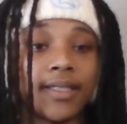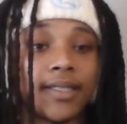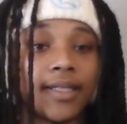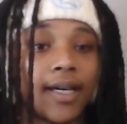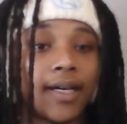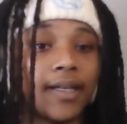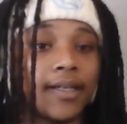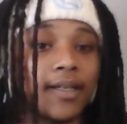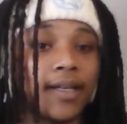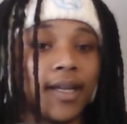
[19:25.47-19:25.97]

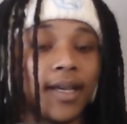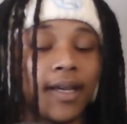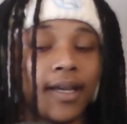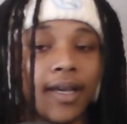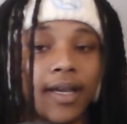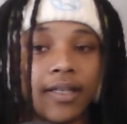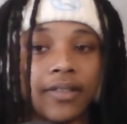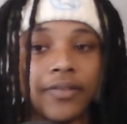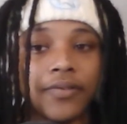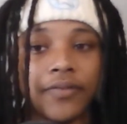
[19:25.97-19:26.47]
Not
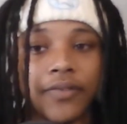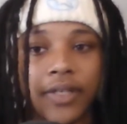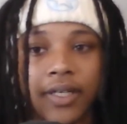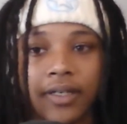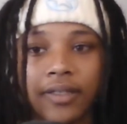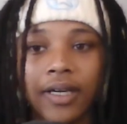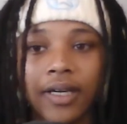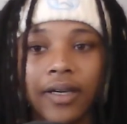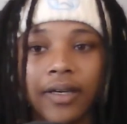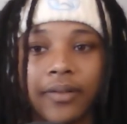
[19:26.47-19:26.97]
as of
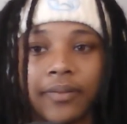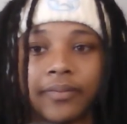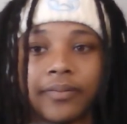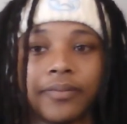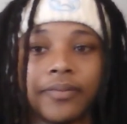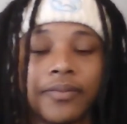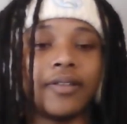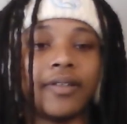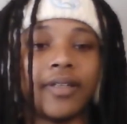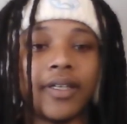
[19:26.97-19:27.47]
yet. I'm
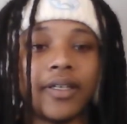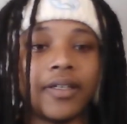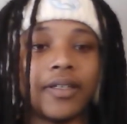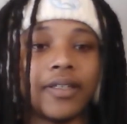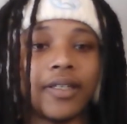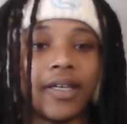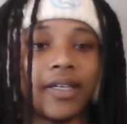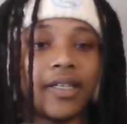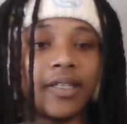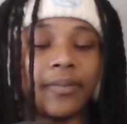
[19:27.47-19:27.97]
thinking
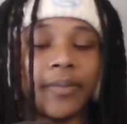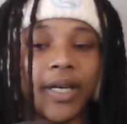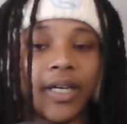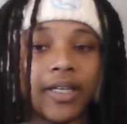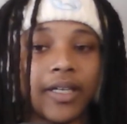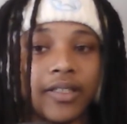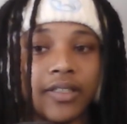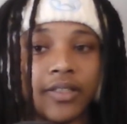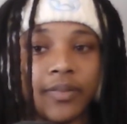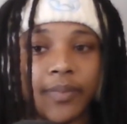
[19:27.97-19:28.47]
that he might
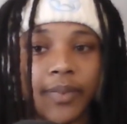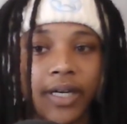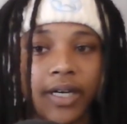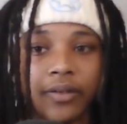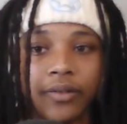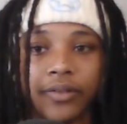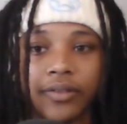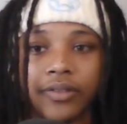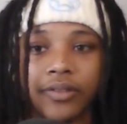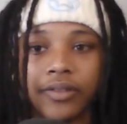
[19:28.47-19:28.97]
get his
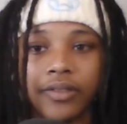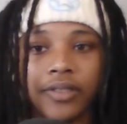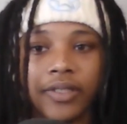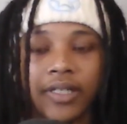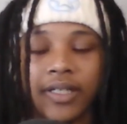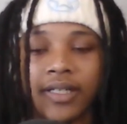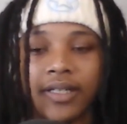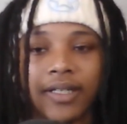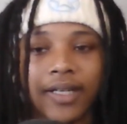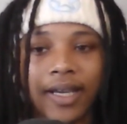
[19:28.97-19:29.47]
powers
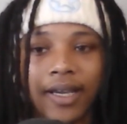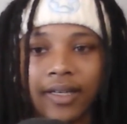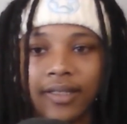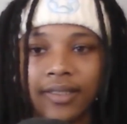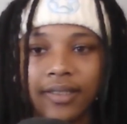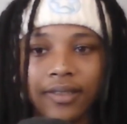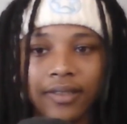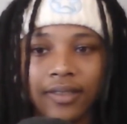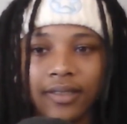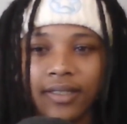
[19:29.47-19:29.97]
in an
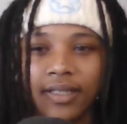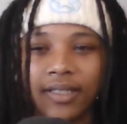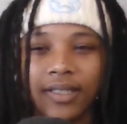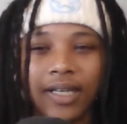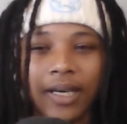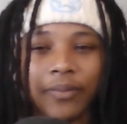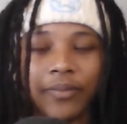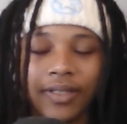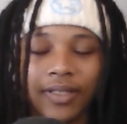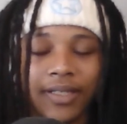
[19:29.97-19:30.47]
accident, and
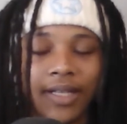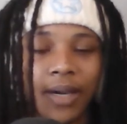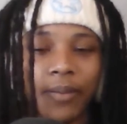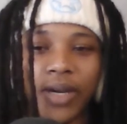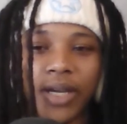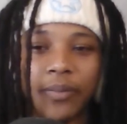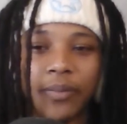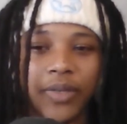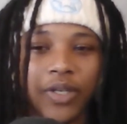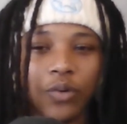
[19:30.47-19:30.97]
that
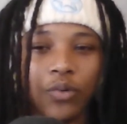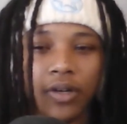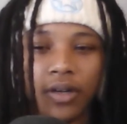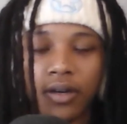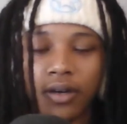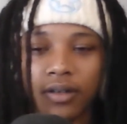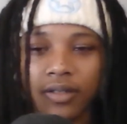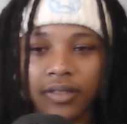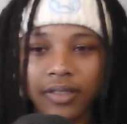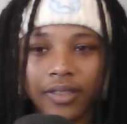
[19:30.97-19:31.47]
might be what
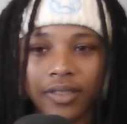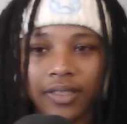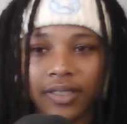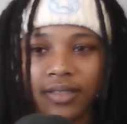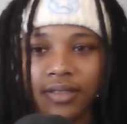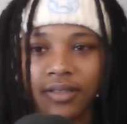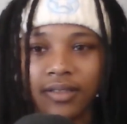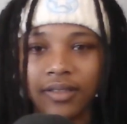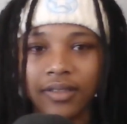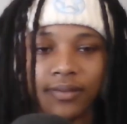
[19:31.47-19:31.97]
causes
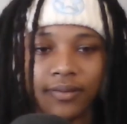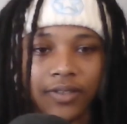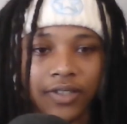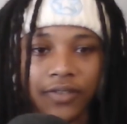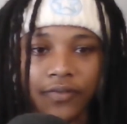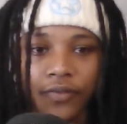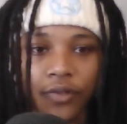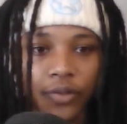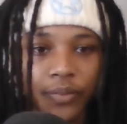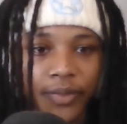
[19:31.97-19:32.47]
his
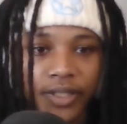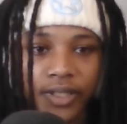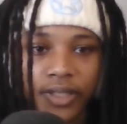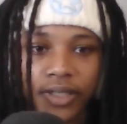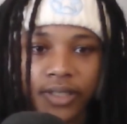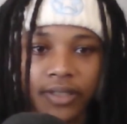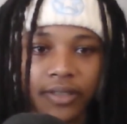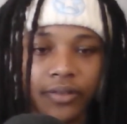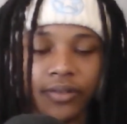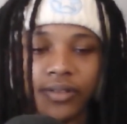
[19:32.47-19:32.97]

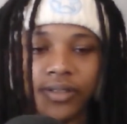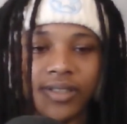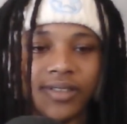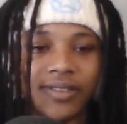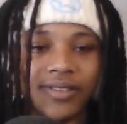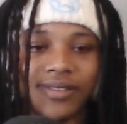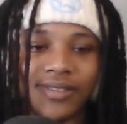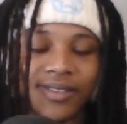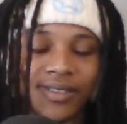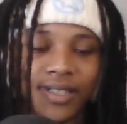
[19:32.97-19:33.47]
deformity, or
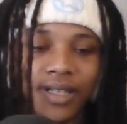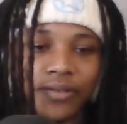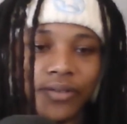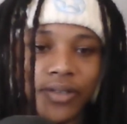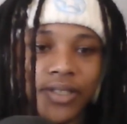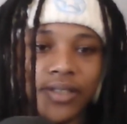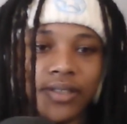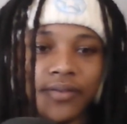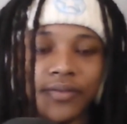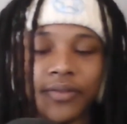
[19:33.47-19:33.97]
not
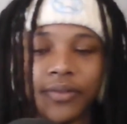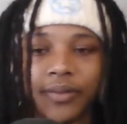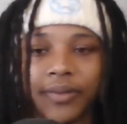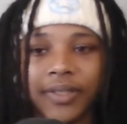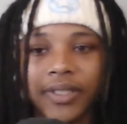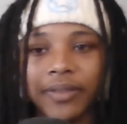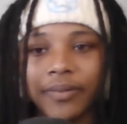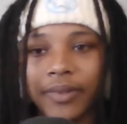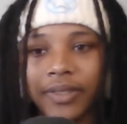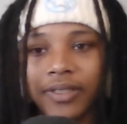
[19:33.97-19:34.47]
really
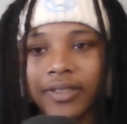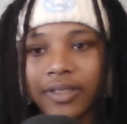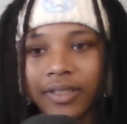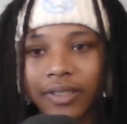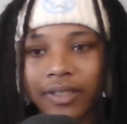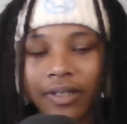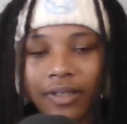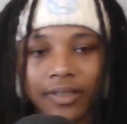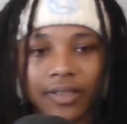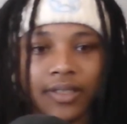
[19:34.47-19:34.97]
deformity, but just
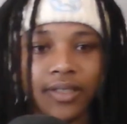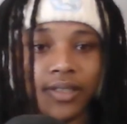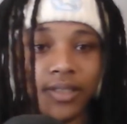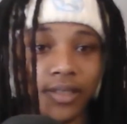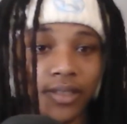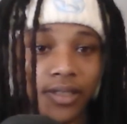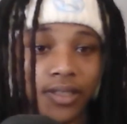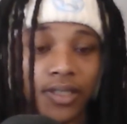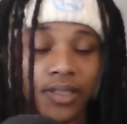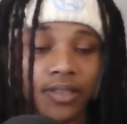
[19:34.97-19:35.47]
causes his
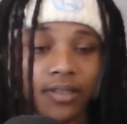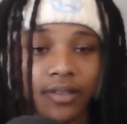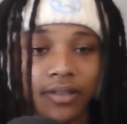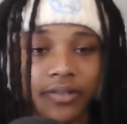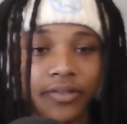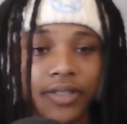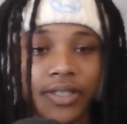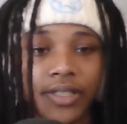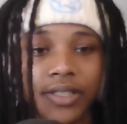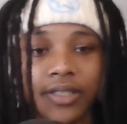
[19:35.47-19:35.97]

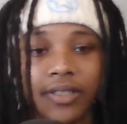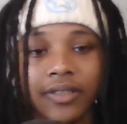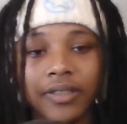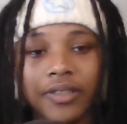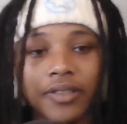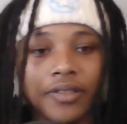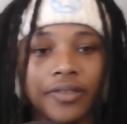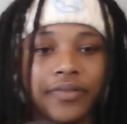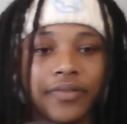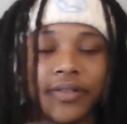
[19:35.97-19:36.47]
discoloration in
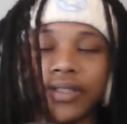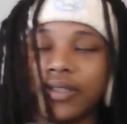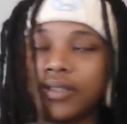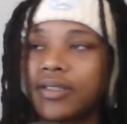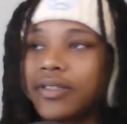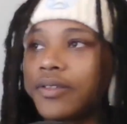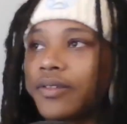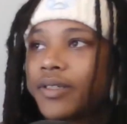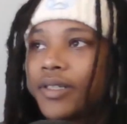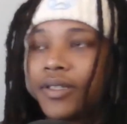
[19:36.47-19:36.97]
his face
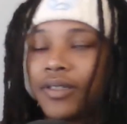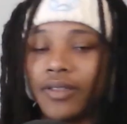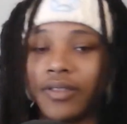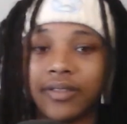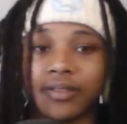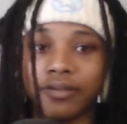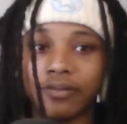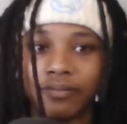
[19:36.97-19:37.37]
and in his